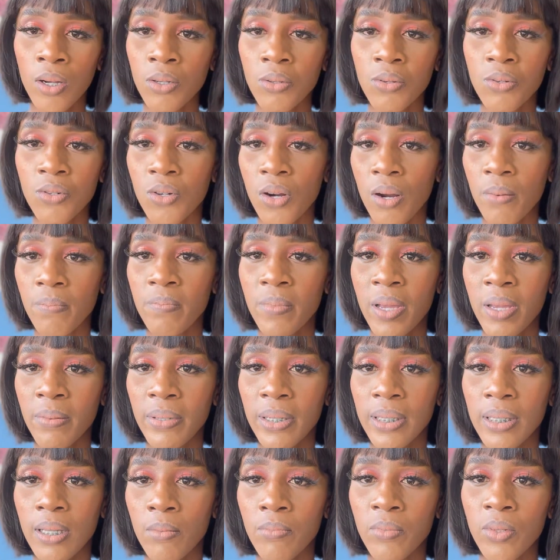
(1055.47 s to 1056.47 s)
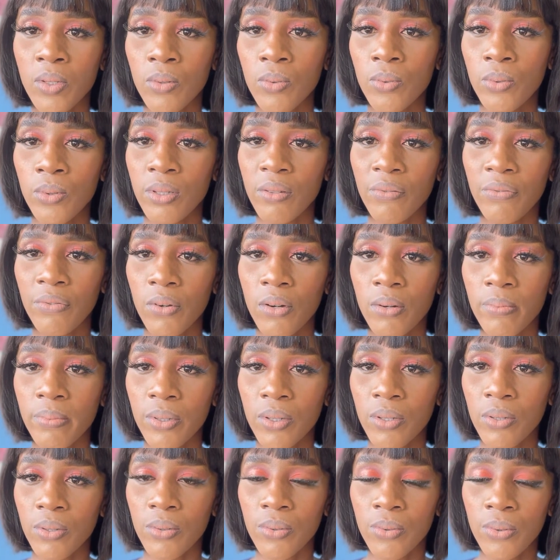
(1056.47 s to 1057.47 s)
drop maybe some schools, affordable
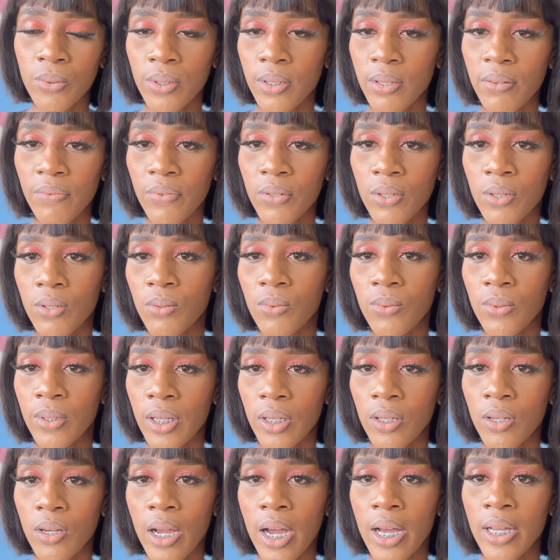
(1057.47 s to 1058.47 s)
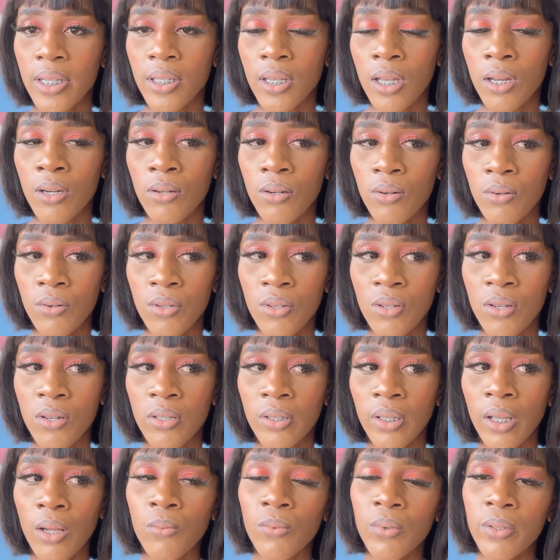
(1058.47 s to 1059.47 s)
schools, different schools that you guys can go to, because
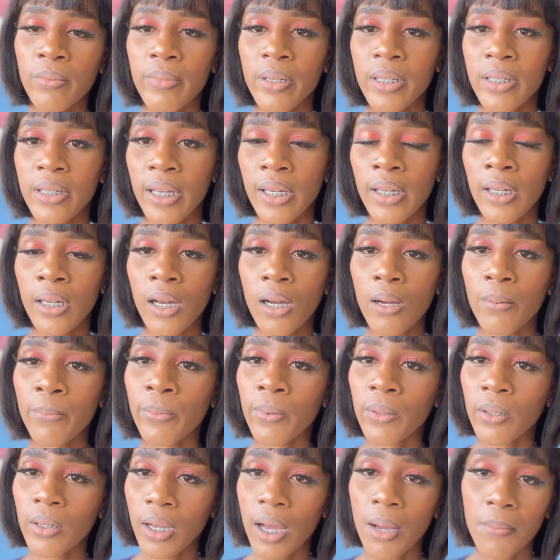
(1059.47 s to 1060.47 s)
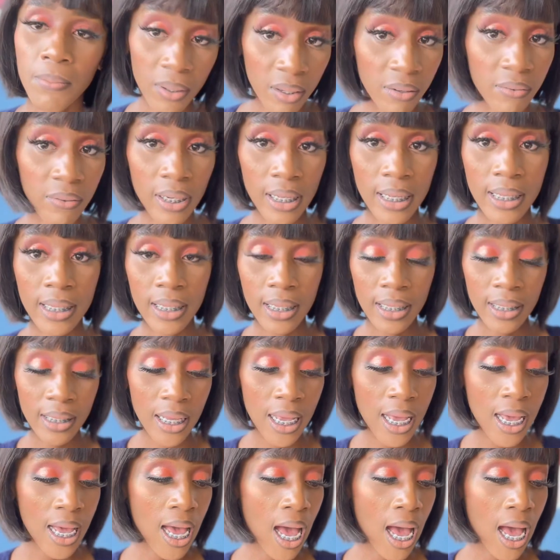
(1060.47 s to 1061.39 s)
I will be taking a couple of lessons.